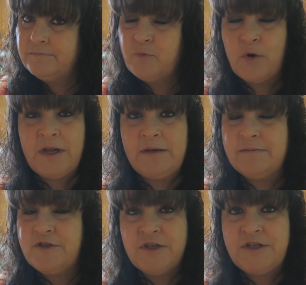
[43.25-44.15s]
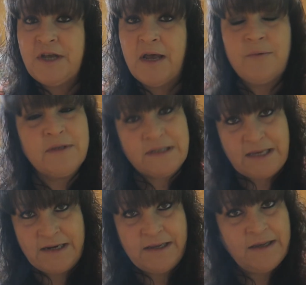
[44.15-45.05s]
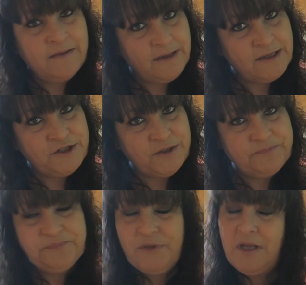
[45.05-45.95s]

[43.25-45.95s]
Morning chit chat with Sandy in the kitchen.